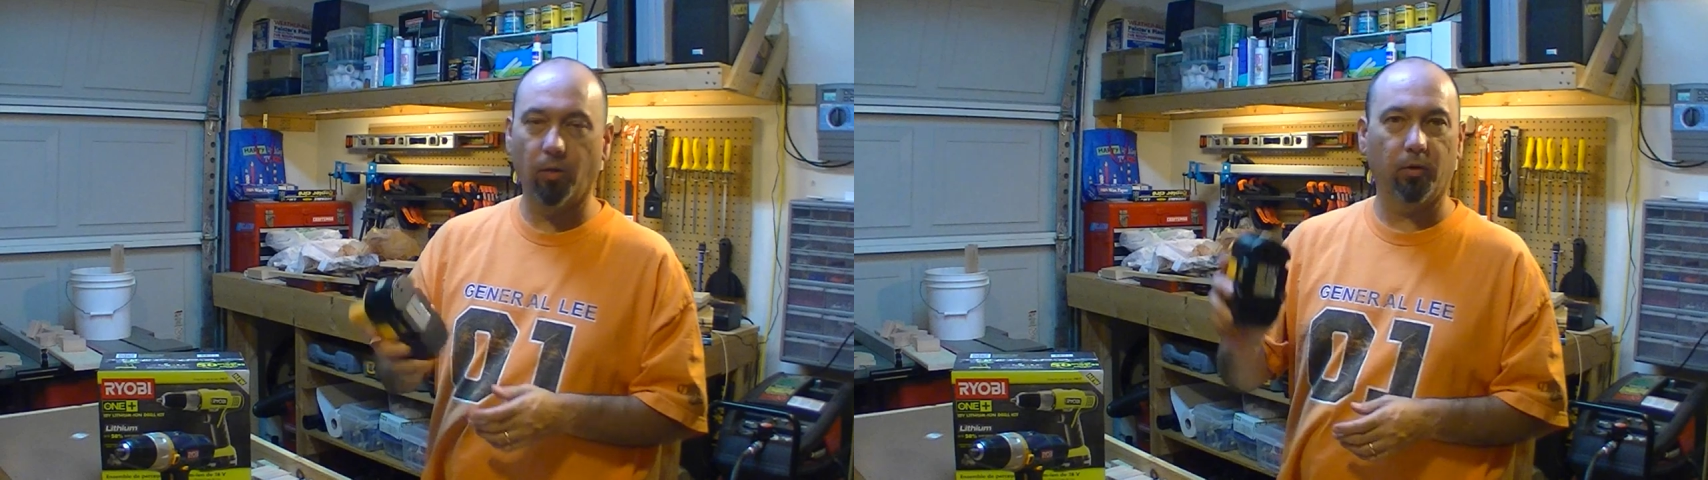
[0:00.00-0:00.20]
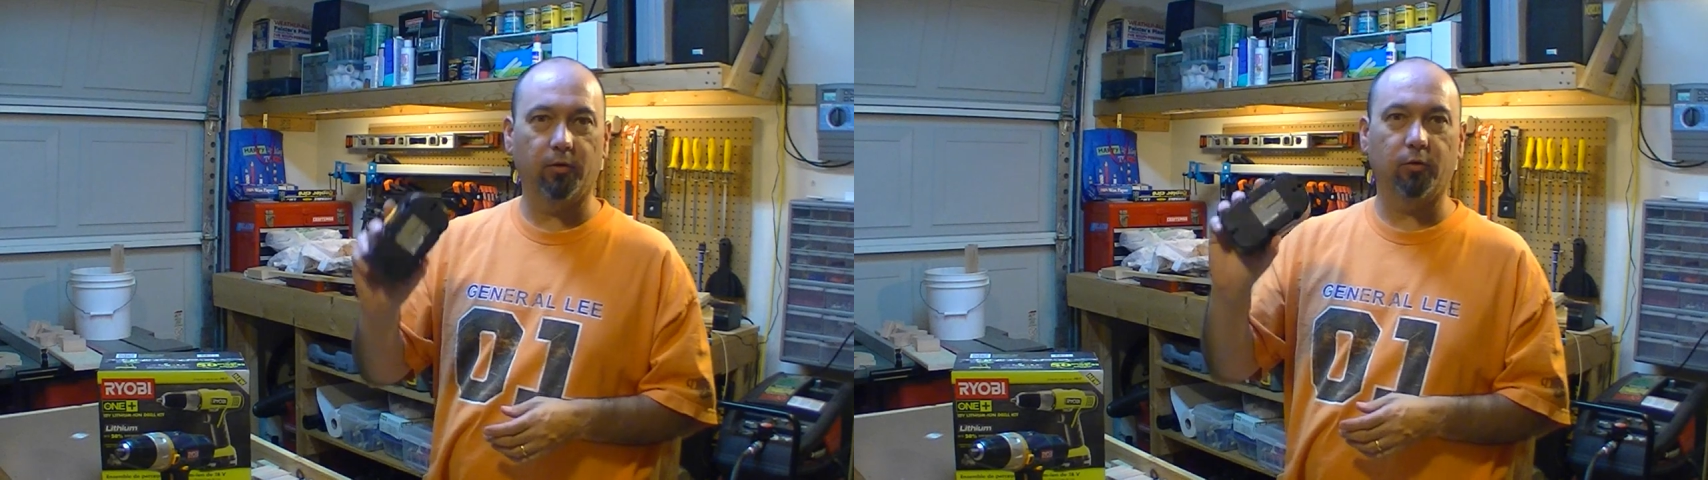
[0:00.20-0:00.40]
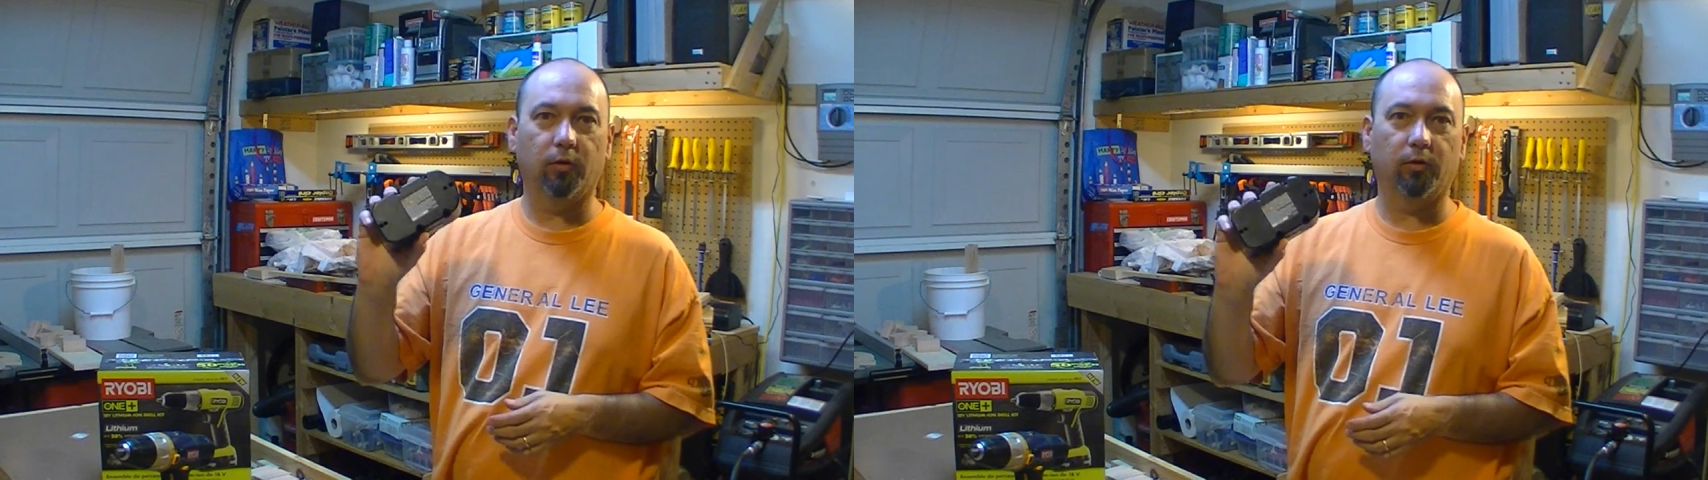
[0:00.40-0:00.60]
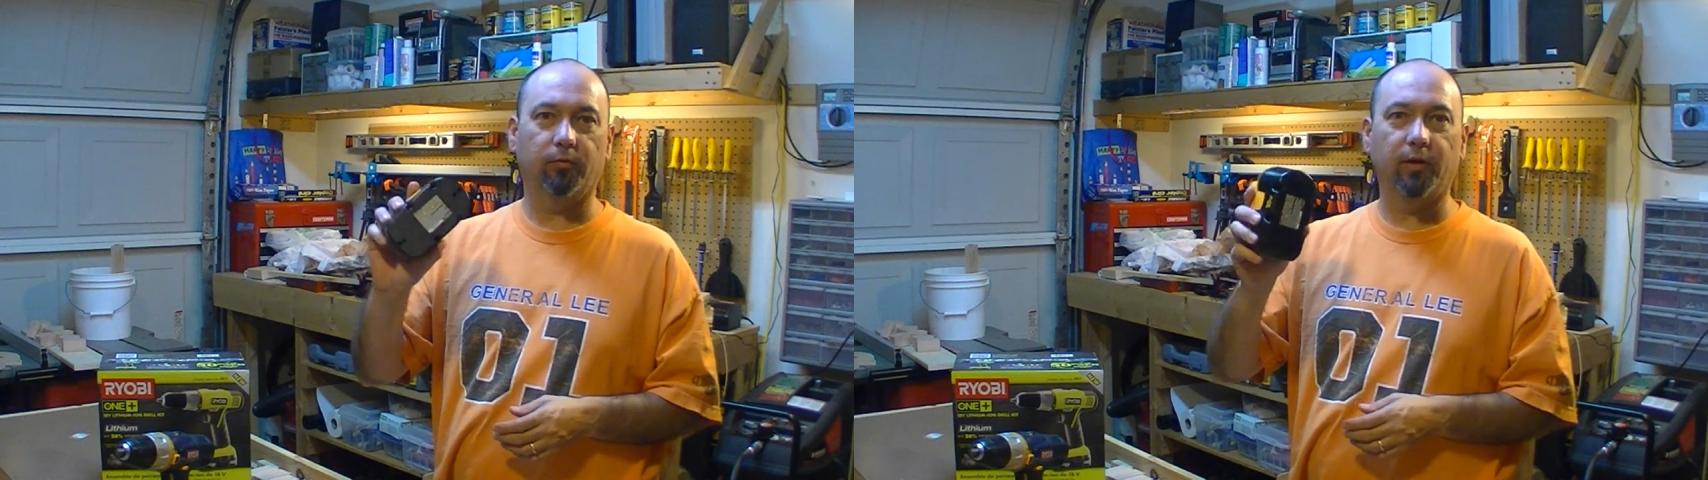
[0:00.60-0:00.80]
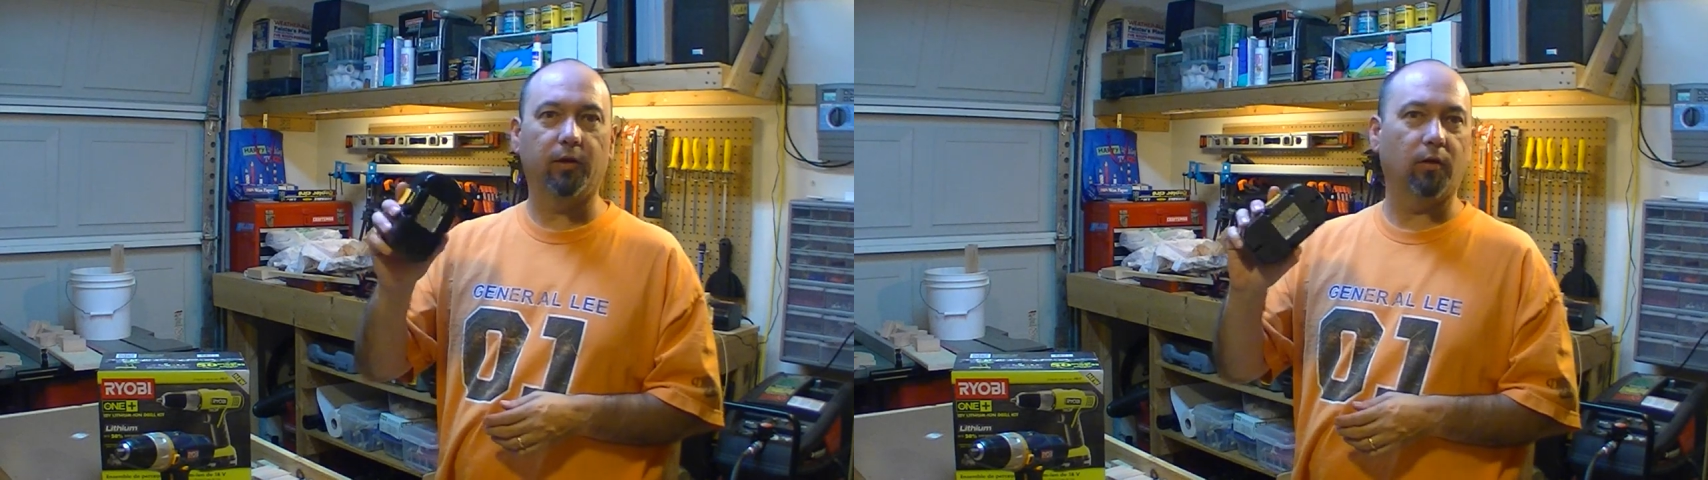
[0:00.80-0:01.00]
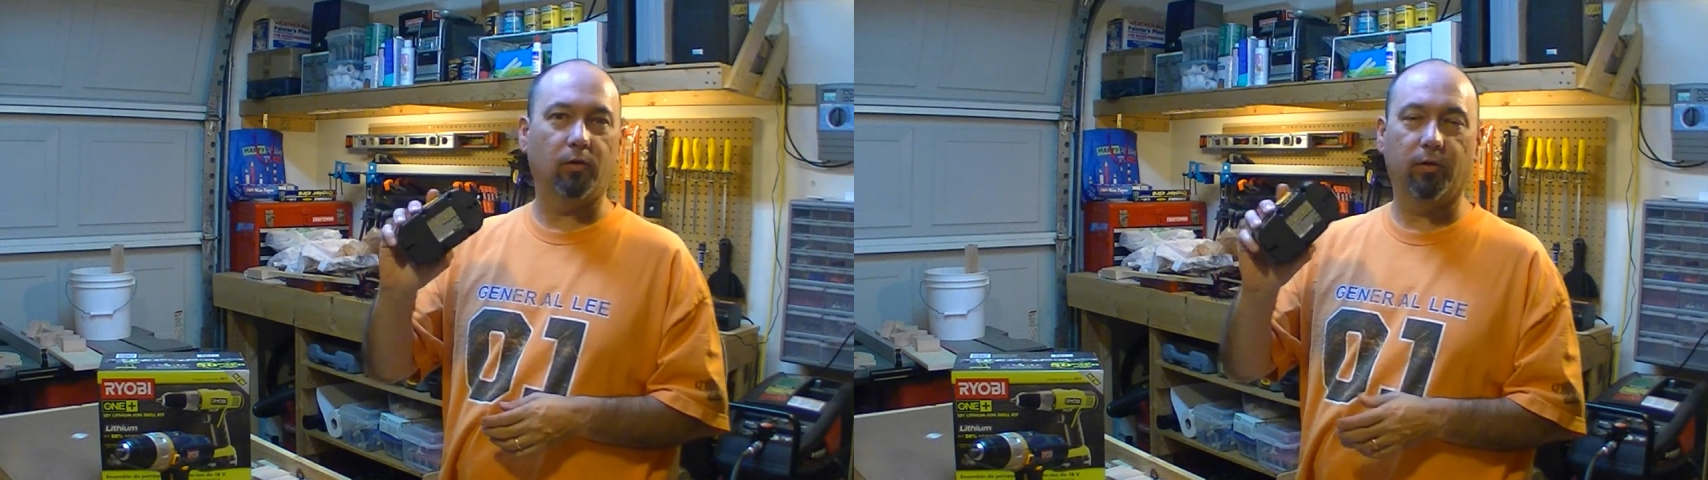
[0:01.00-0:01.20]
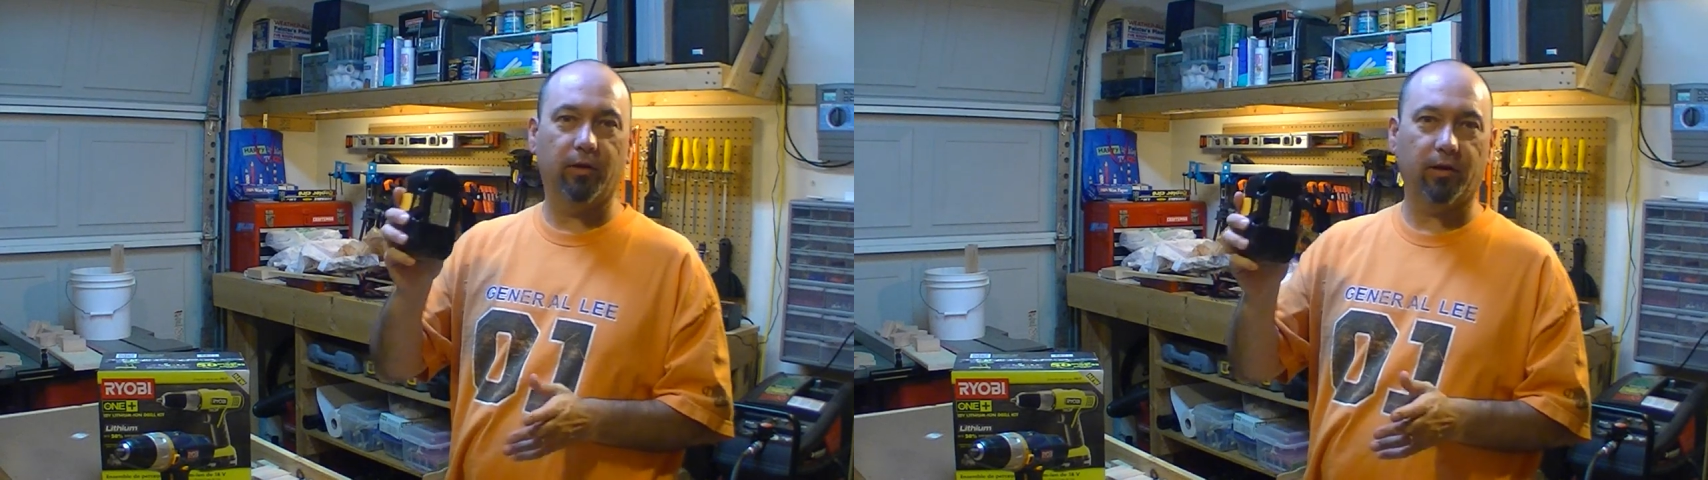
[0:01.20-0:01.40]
I'm going to do a video in